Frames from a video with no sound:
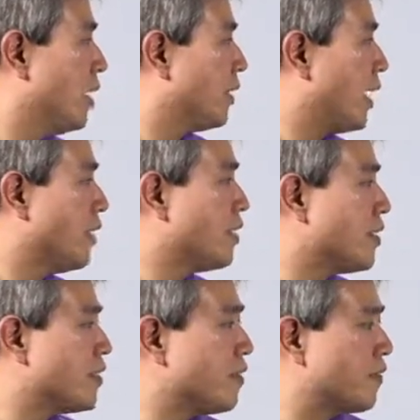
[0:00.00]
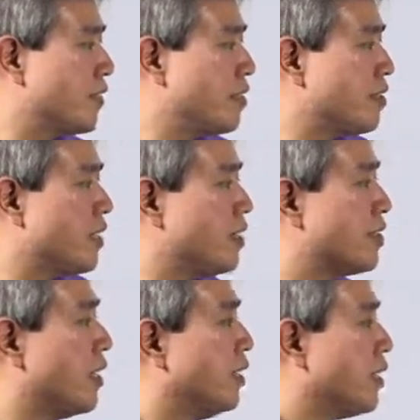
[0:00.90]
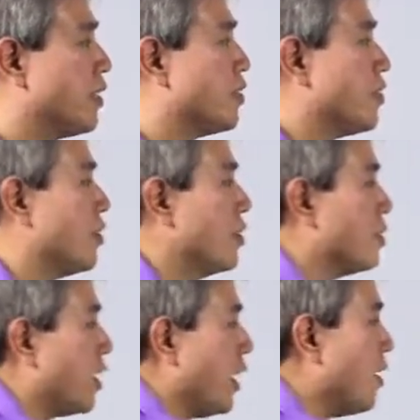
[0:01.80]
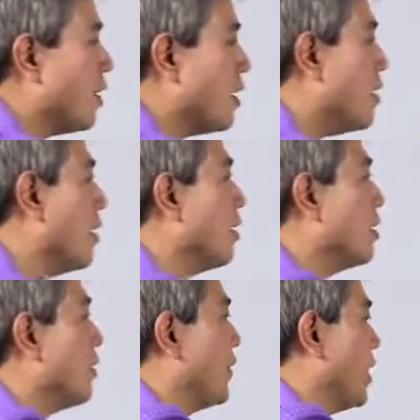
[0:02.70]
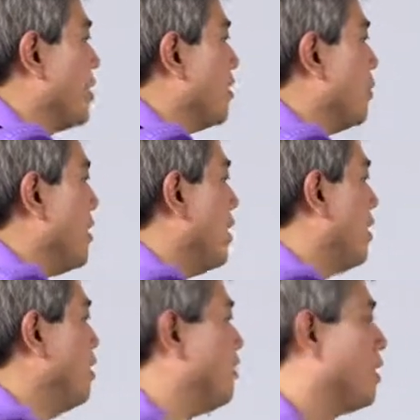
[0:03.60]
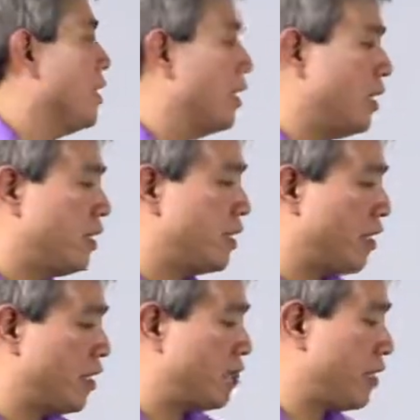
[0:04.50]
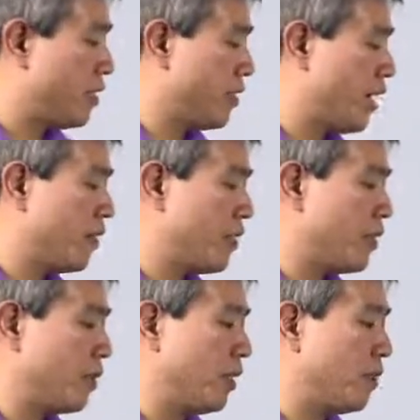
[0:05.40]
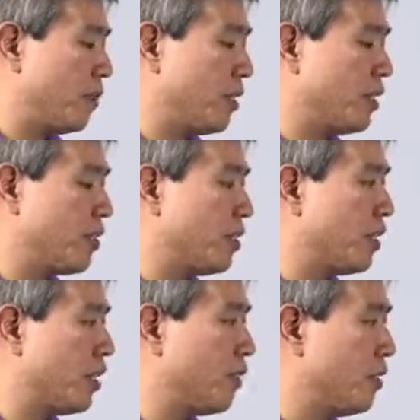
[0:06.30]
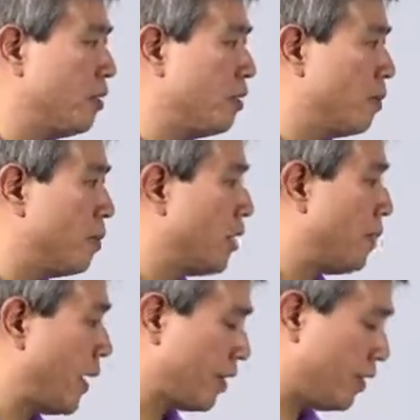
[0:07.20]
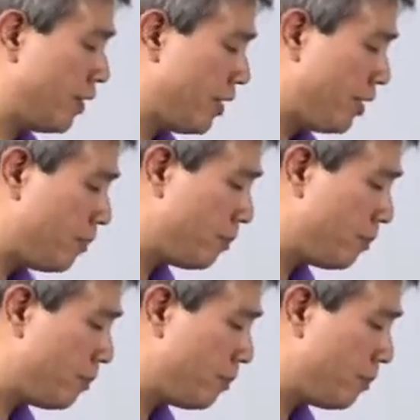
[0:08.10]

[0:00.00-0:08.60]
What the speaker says: Now that this is finished, it's telling us to take the device that we have. In this case, because I have this one, I'm going to turn the cover, put it back on there,